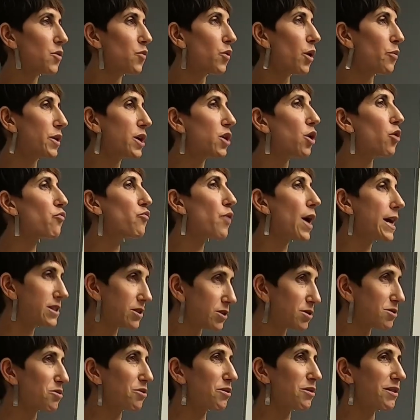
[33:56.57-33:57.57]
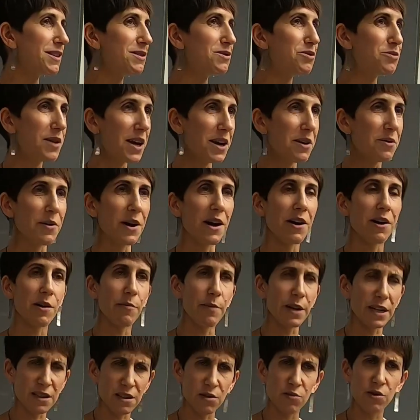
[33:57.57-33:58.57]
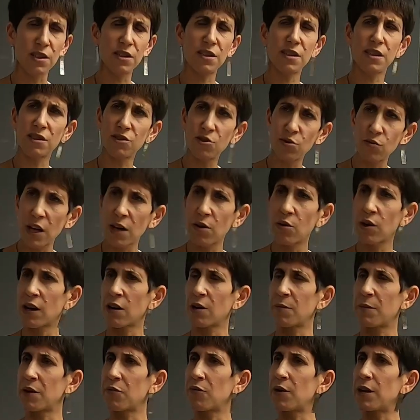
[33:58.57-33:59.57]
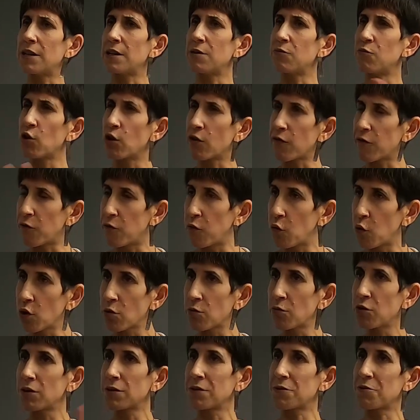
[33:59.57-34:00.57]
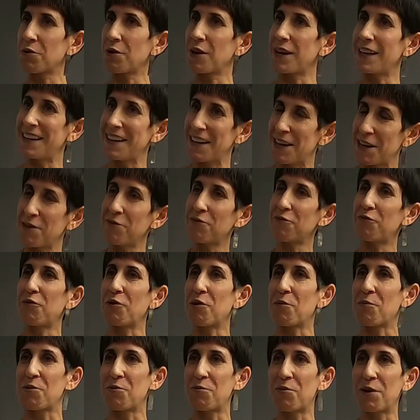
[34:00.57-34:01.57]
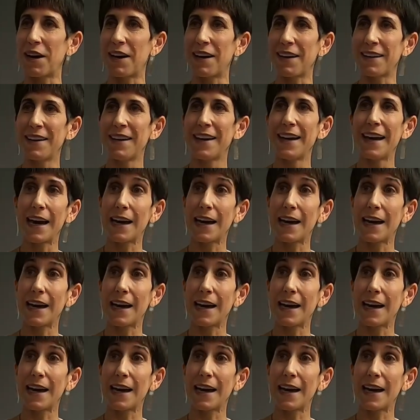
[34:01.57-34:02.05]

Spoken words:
what we call register in Judeo-Arabic. So is Judeo-Arabic written in a more formal or an informal way?